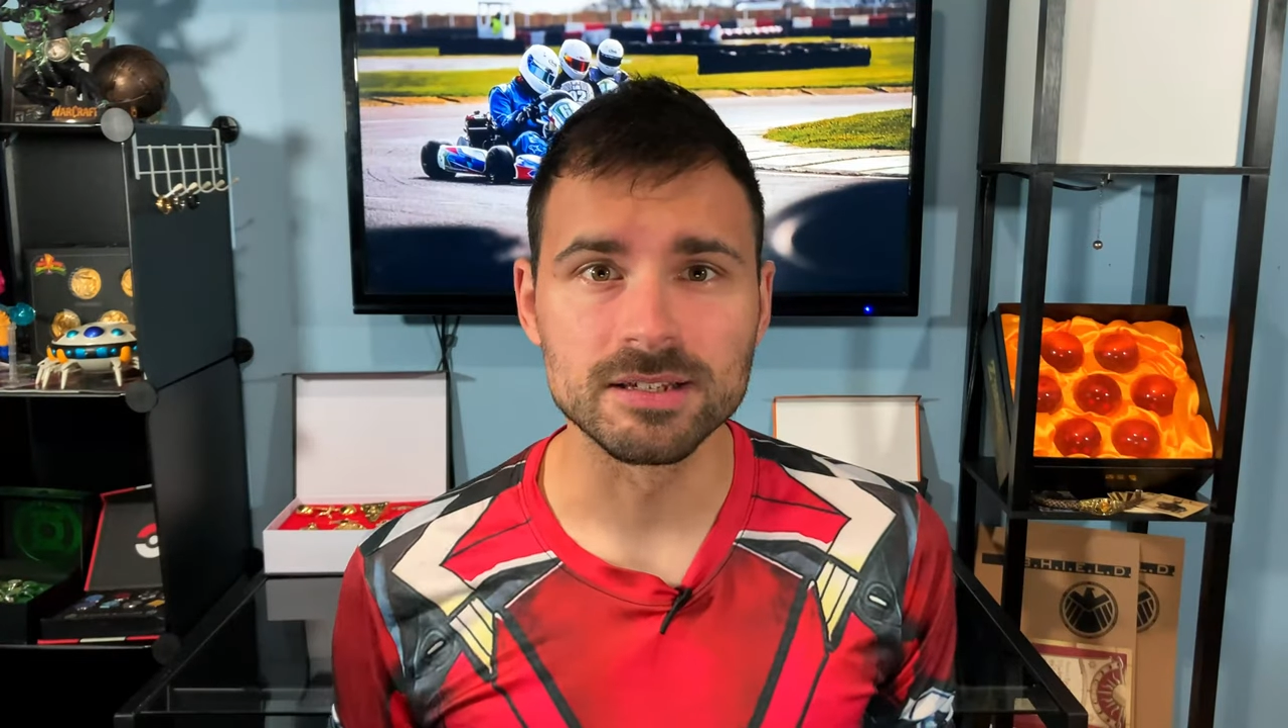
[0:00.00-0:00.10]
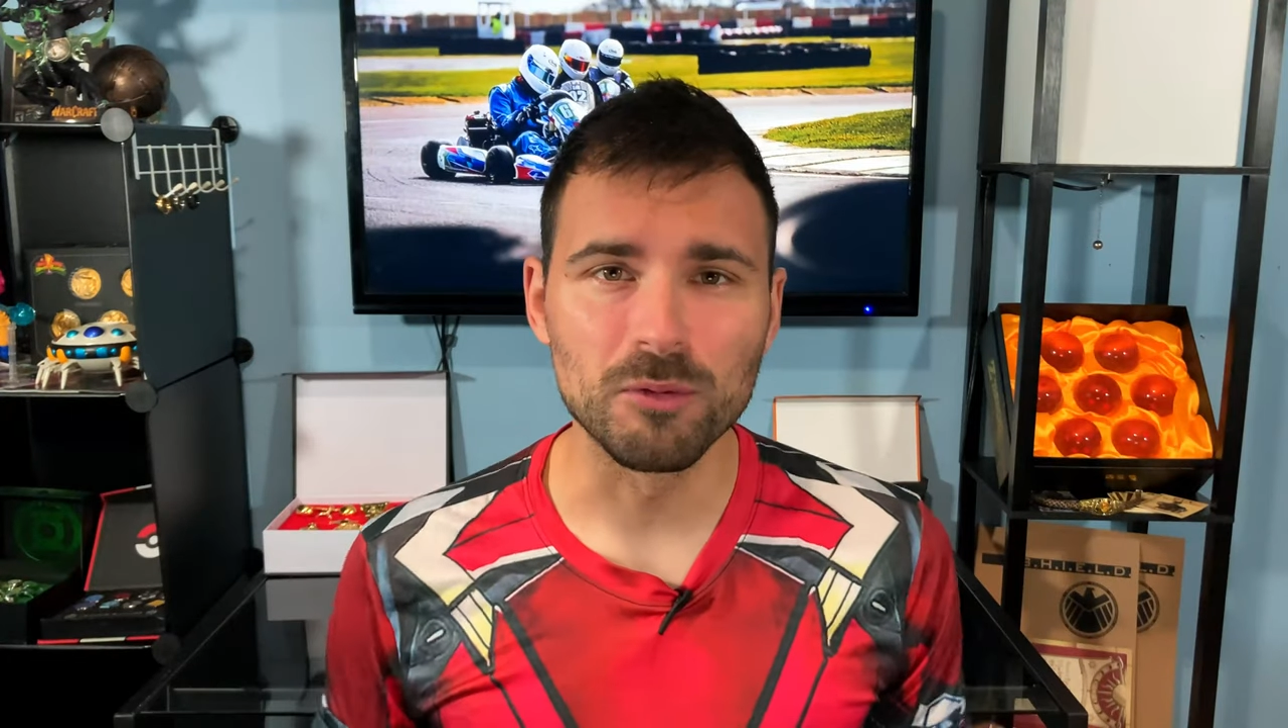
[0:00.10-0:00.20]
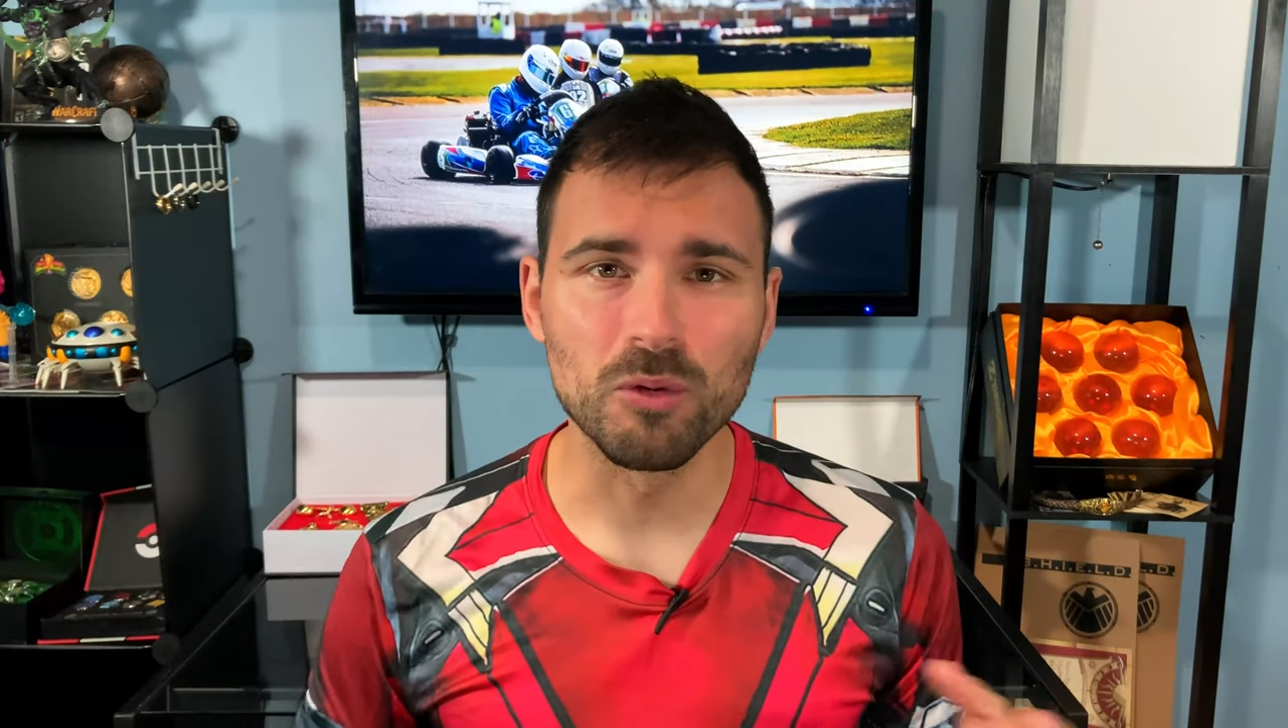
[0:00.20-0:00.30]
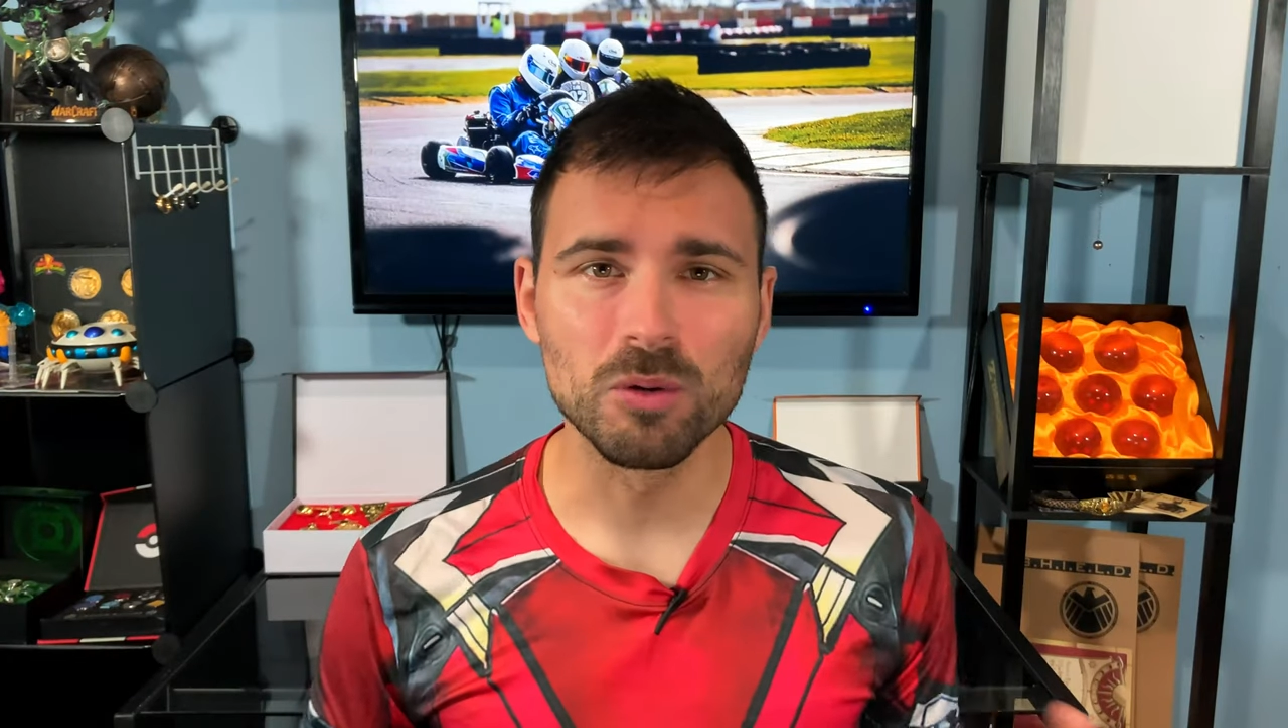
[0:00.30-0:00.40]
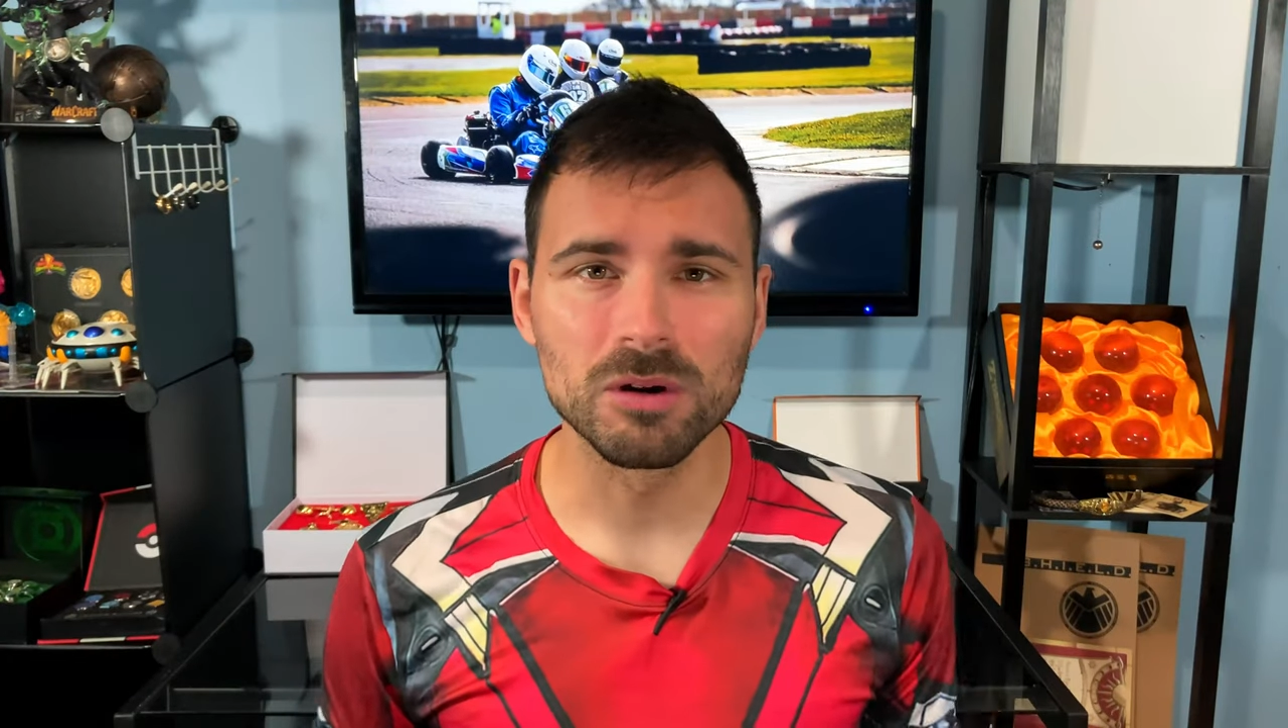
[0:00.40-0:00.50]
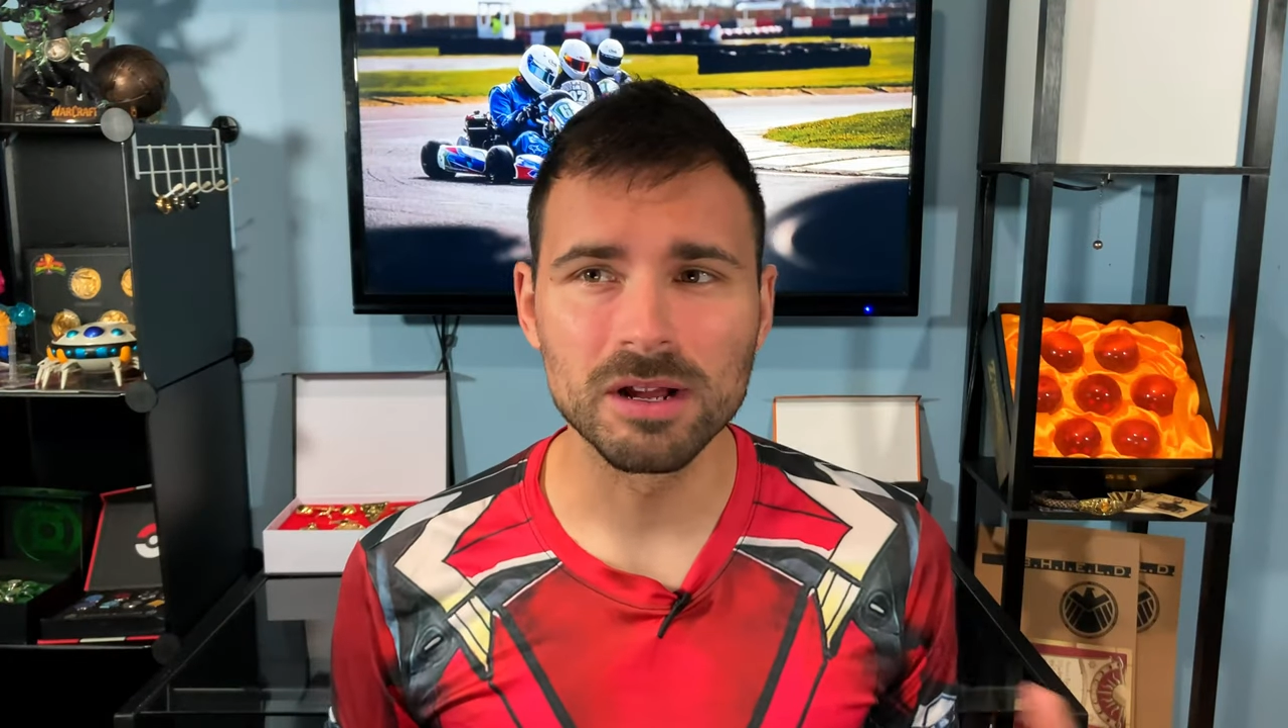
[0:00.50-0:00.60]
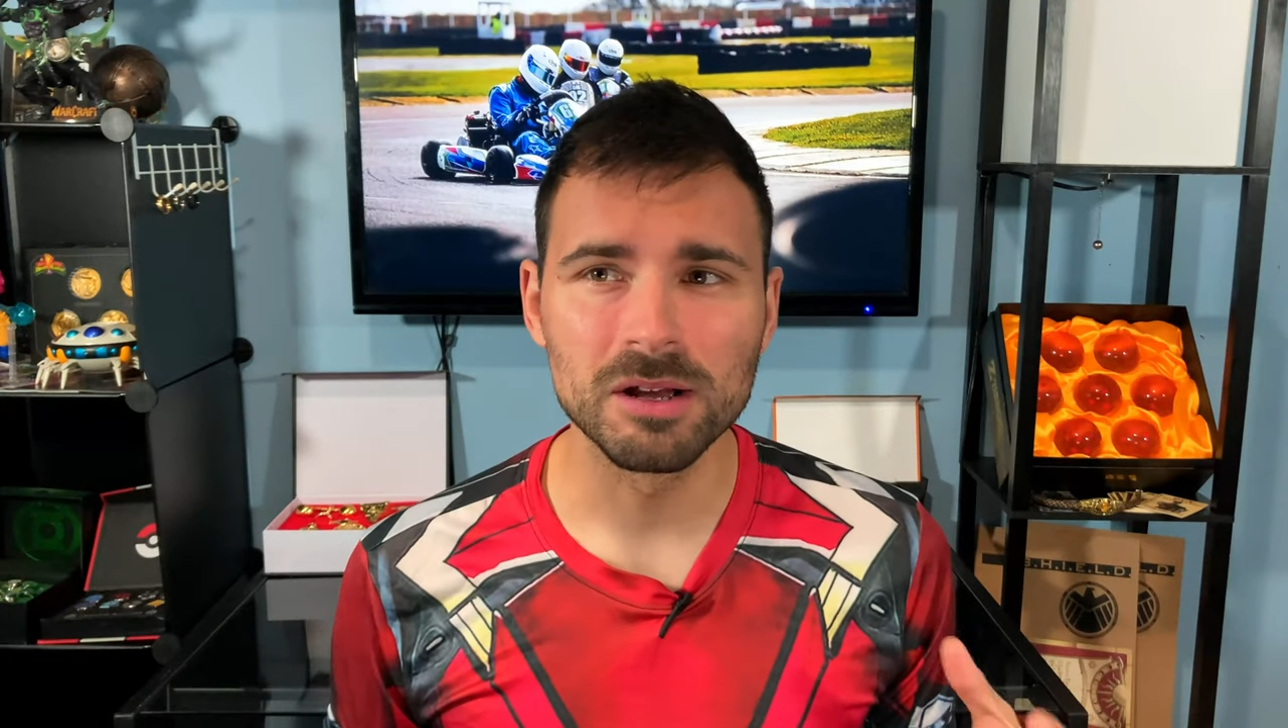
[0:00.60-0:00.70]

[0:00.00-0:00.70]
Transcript: Before,